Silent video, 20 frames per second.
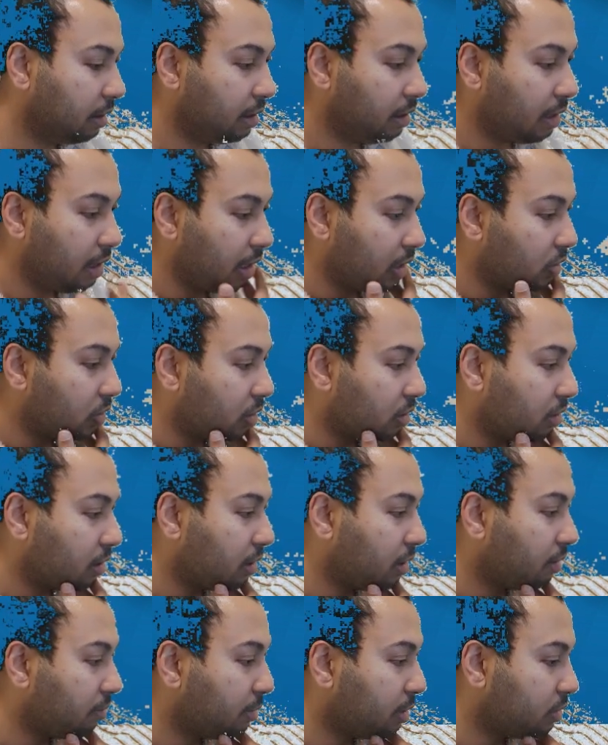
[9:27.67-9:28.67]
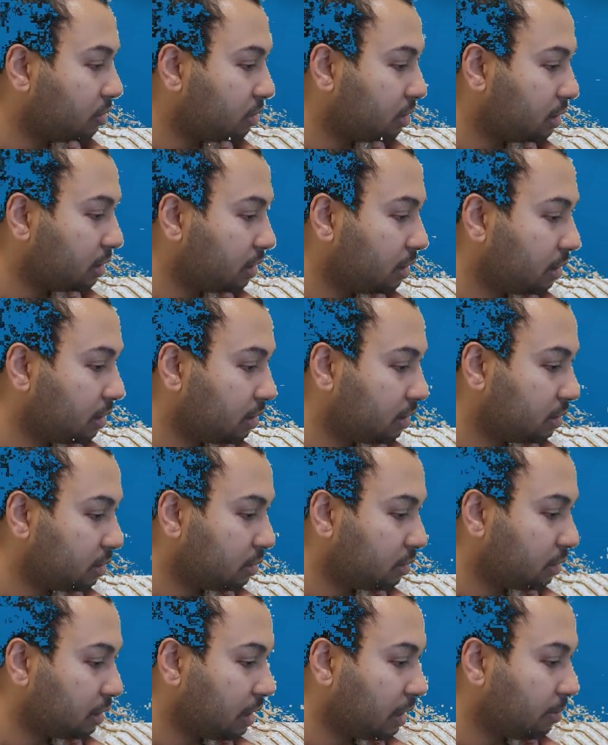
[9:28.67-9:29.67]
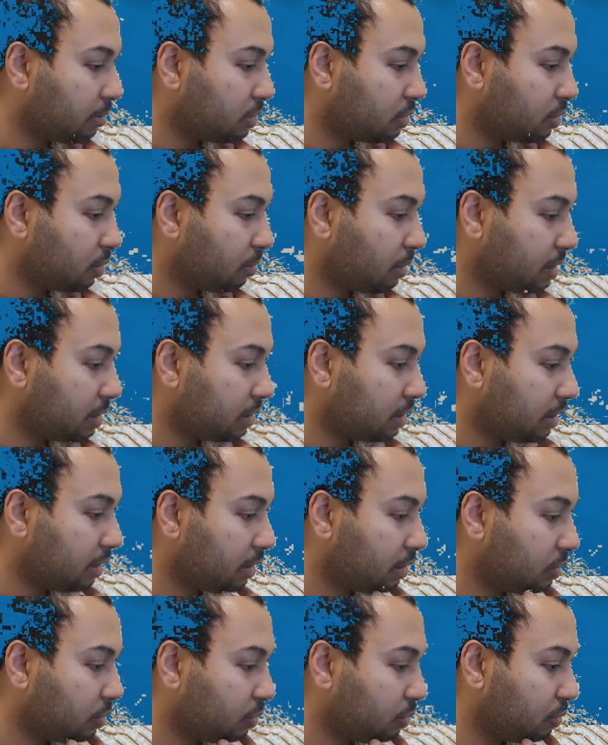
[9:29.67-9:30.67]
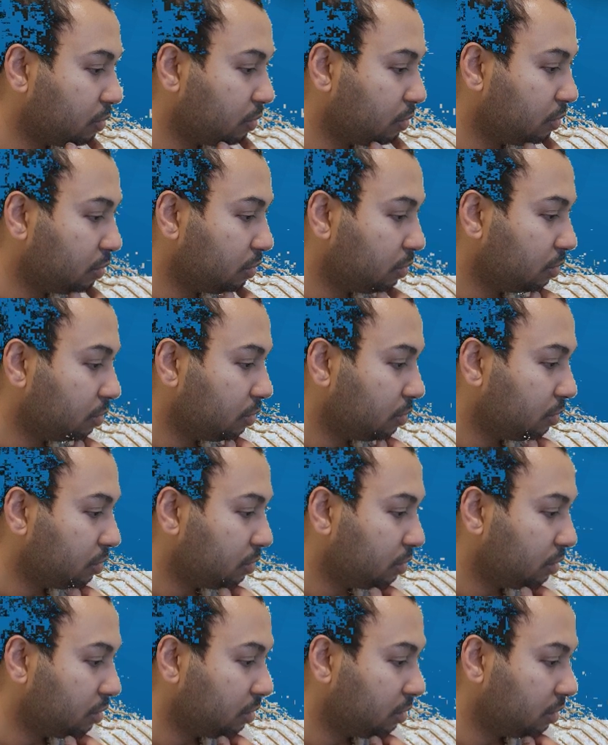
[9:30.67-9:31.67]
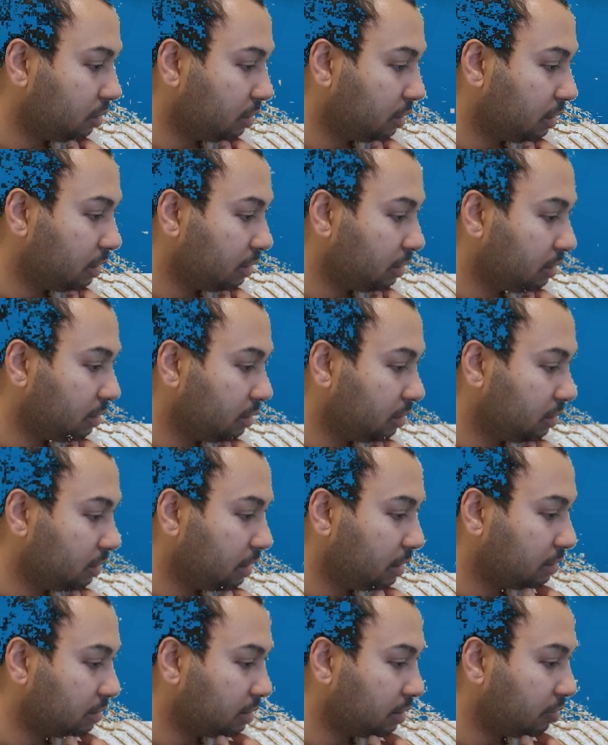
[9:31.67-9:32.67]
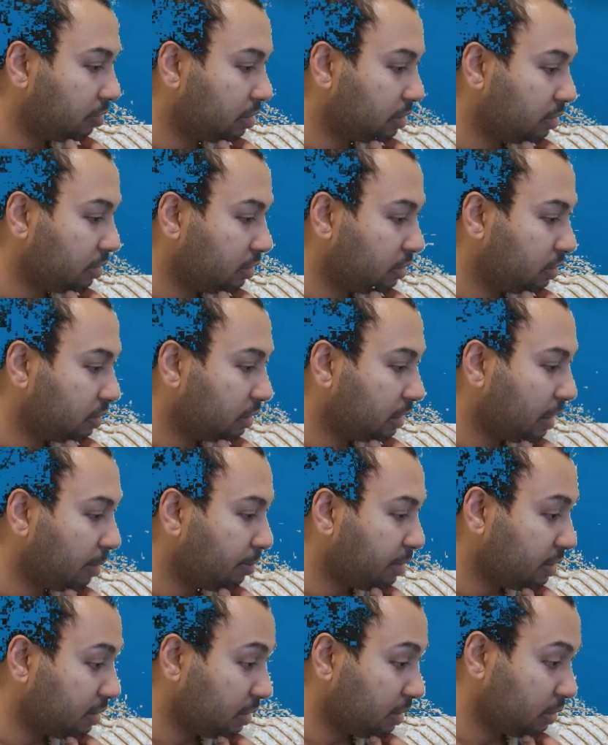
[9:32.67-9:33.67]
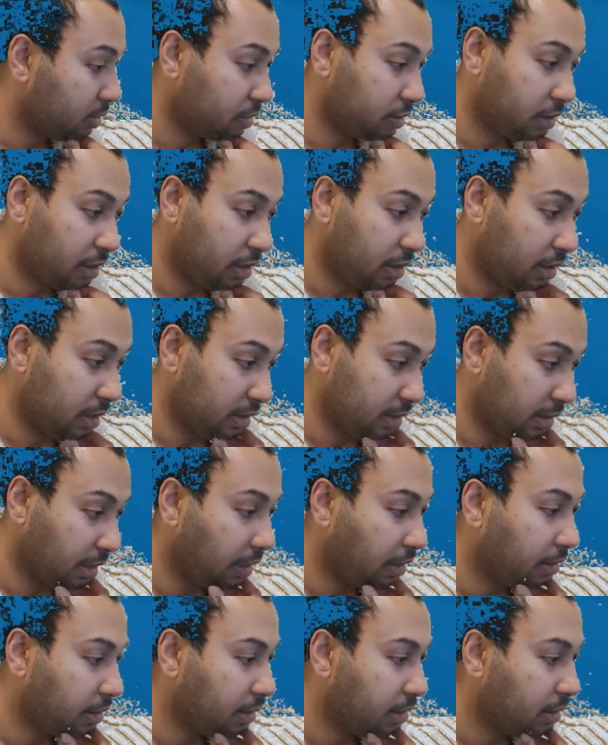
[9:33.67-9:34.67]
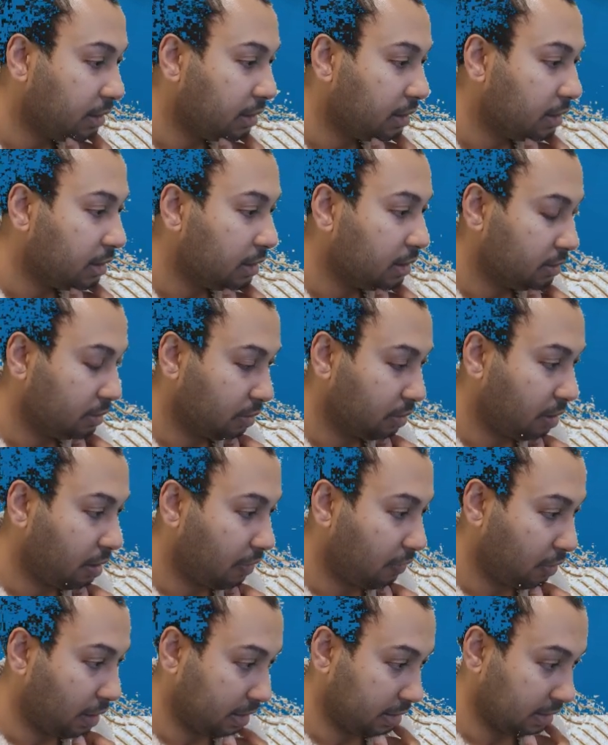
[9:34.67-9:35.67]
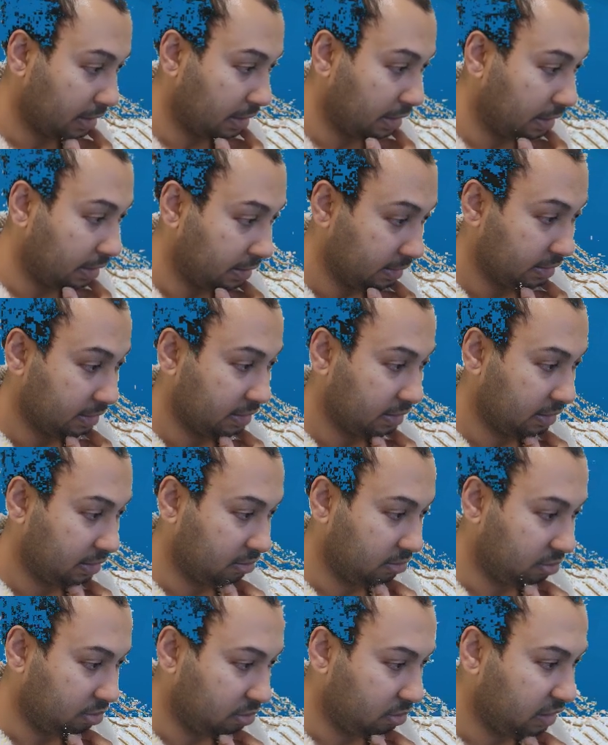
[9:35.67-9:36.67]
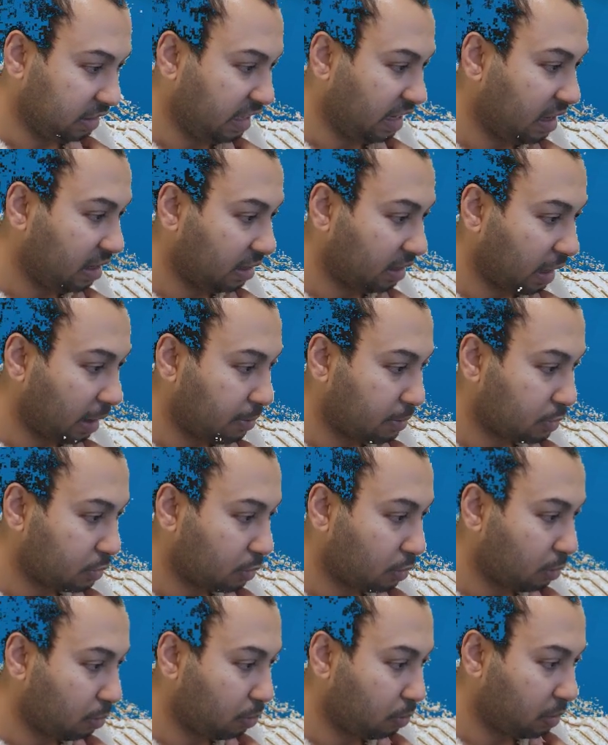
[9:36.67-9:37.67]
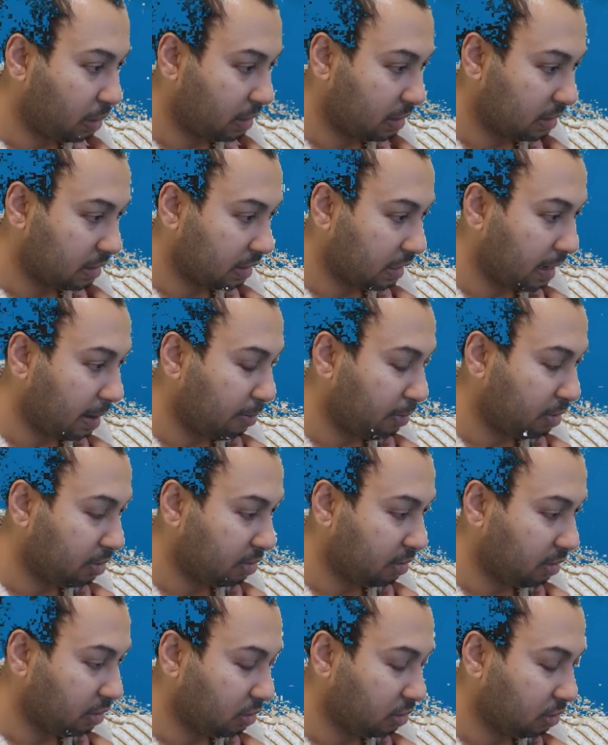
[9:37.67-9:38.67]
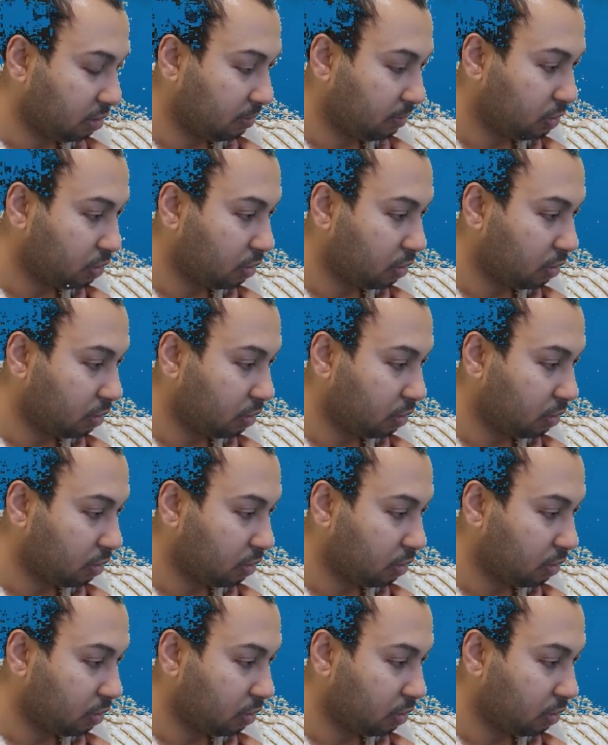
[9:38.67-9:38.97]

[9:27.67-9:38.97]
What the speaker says: And another thing I'm using here, so GameScope, I set it to here. That's the resolution, game resolution currently set. So you have to exactly tell GameScope what is the game resolution.